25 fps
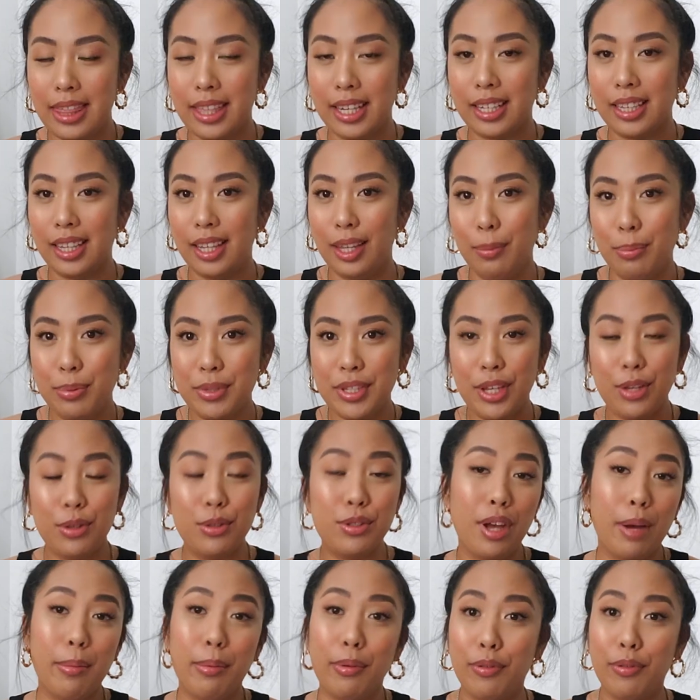The clips that you
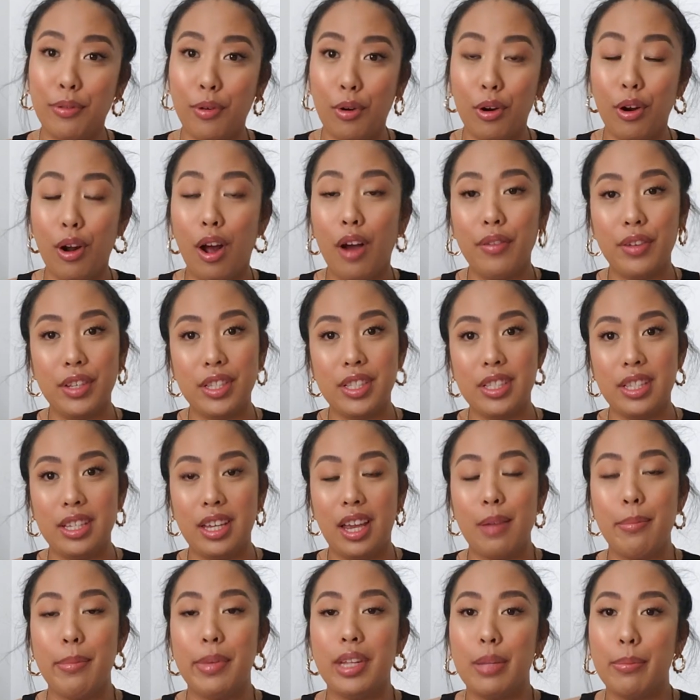saw before, obviously
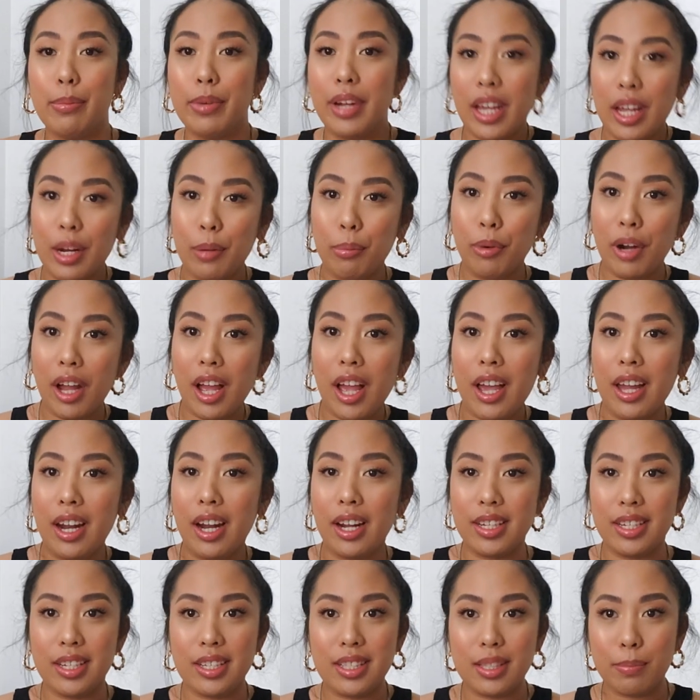I made the banana bread,
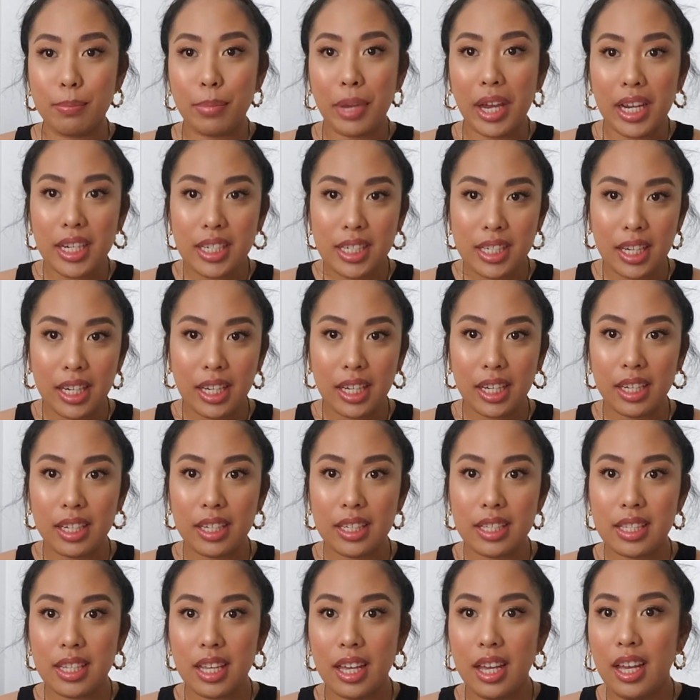I did some
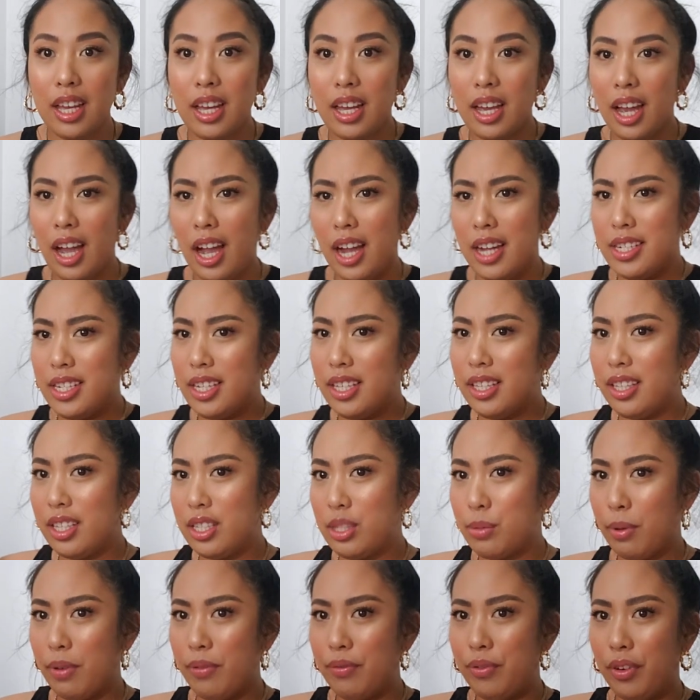paintings. I did
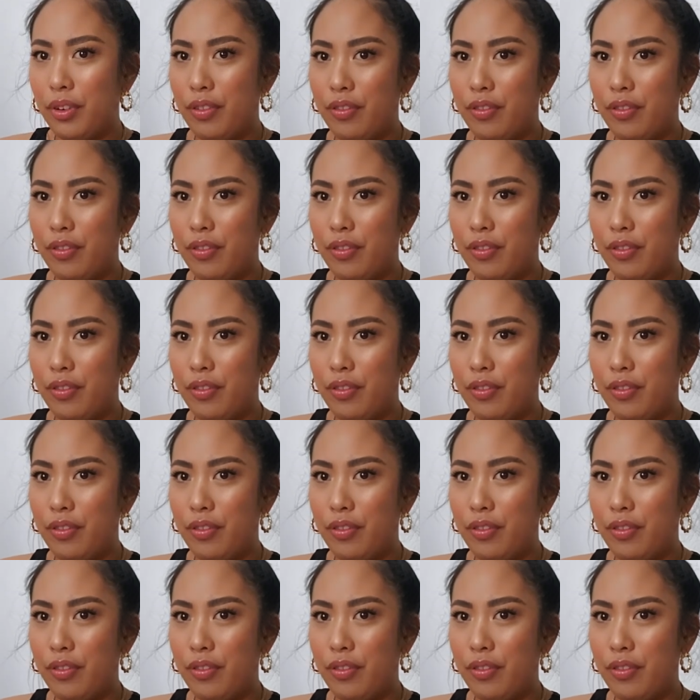this one for